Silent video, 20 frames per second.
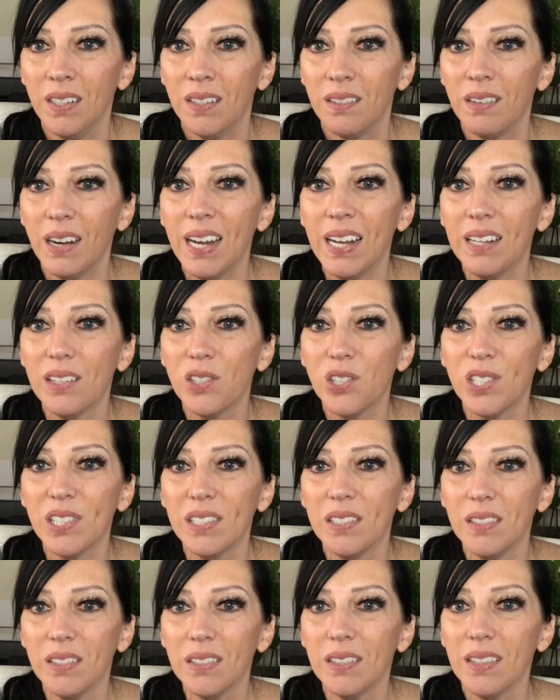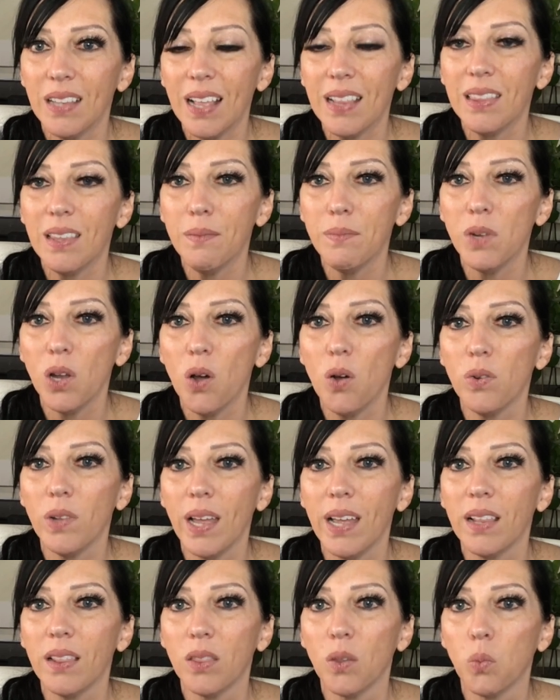right? Just let them know,
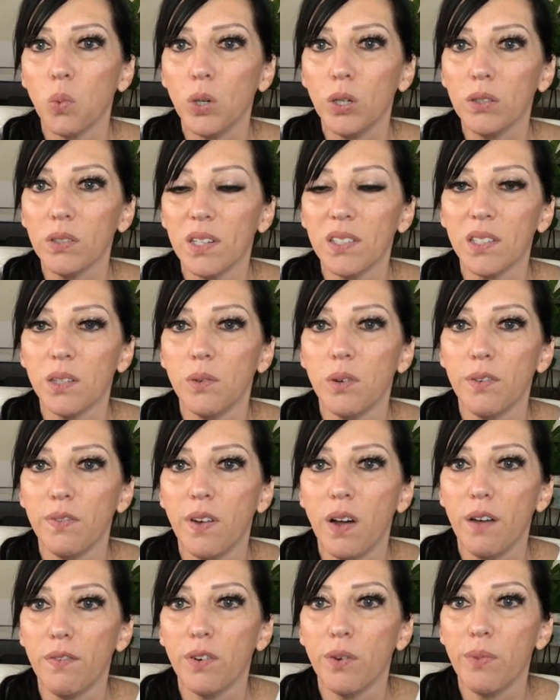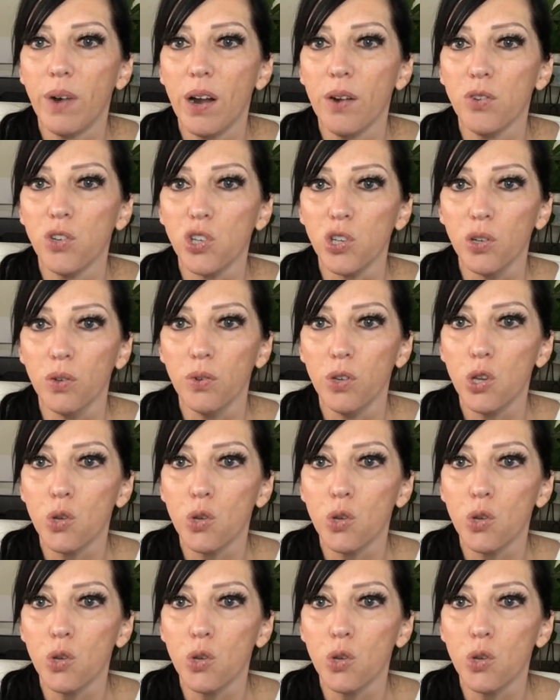like, the world doesn't revolve around you.